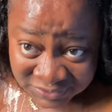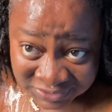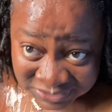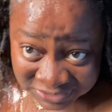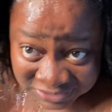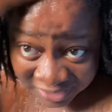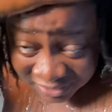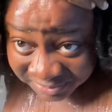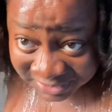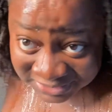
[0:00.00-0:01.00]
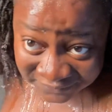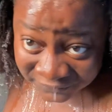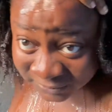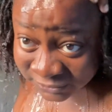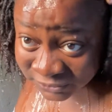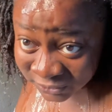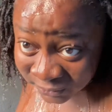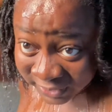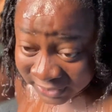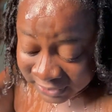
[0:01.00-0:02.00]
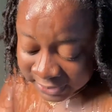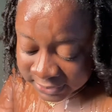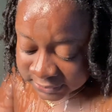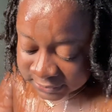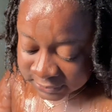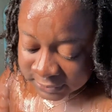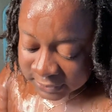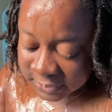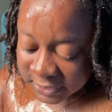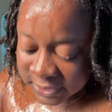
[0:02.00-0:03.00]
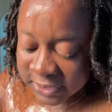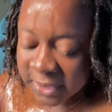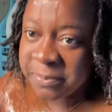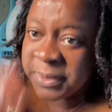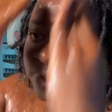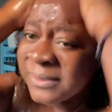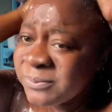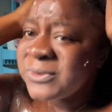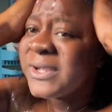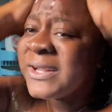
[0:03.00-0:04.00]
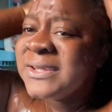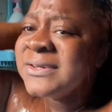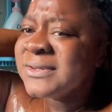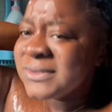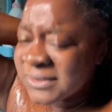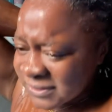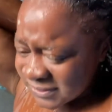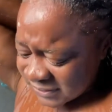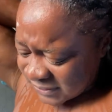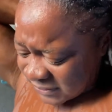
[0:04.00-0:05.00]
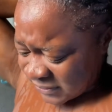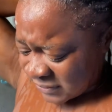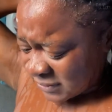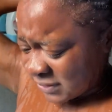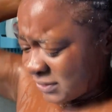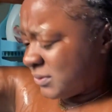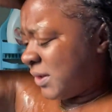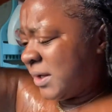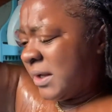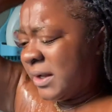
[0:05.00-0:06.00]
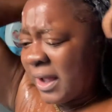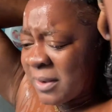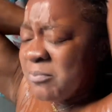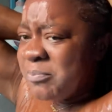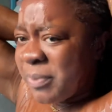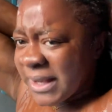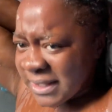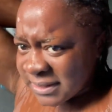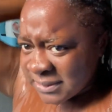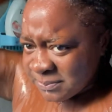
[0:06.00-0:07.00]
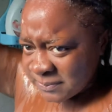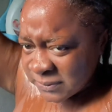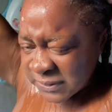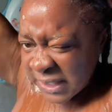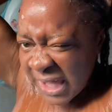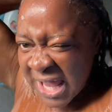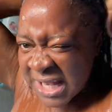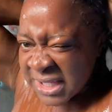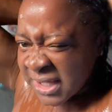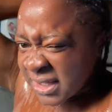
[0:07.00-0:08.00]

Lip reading: see this, how it makes the foam so quickly, guys? And I barely put any on this right there. I barely put any.